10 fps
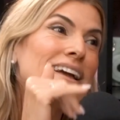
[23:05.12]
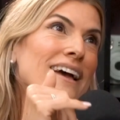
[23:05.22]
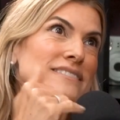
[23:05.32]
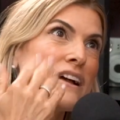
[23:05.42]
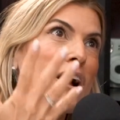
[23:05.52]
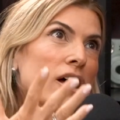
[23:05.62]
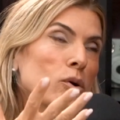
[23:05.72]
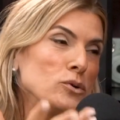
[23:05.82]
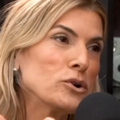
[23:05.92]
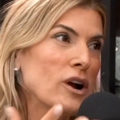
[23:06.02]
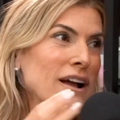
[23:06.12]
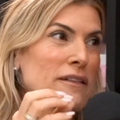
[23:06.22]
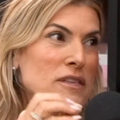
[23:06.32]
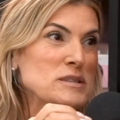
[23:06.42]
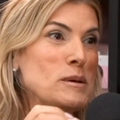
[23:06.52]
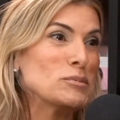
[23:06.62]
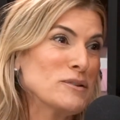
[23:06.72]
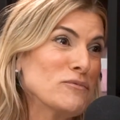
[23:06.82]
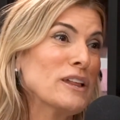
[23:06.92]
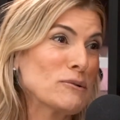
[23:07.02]
as I got older, I got things people
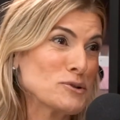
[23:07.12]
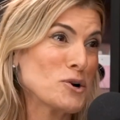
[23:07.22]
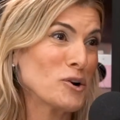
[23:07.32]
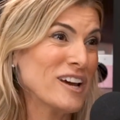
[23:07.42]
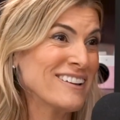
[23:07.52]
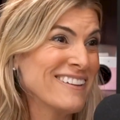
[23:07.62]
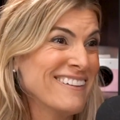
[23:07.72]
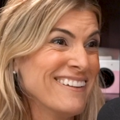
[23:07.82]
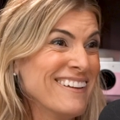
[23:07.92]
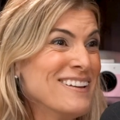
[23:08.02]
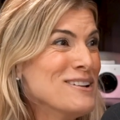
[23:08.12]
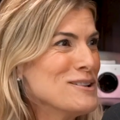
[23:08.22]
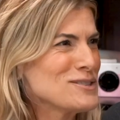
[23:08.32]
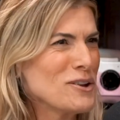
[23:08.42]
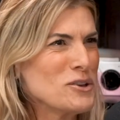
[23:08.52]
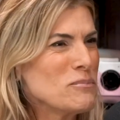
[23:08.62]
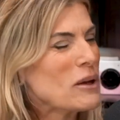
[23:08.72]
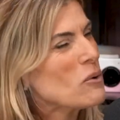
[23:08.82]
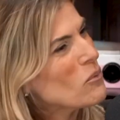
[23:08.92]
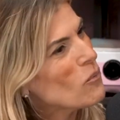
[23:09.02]
didn't feel like returning. So you'd be
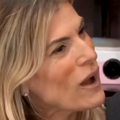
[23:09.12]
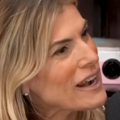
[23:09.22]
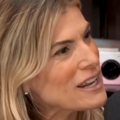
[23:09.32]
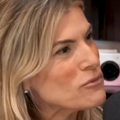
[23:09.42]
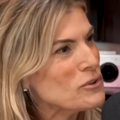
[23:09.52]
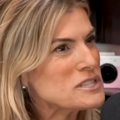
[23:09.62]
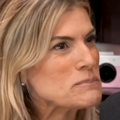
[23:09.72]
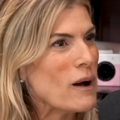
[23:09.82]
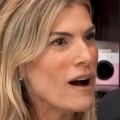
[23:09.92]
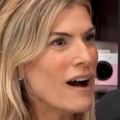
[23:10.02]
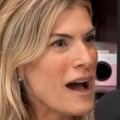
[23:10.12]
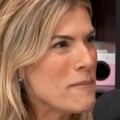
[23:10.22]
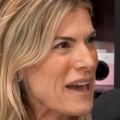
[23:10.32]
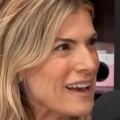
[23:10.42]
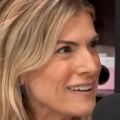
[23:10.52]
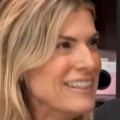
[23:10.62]
like, why'd I get a foot spa? I'm 8.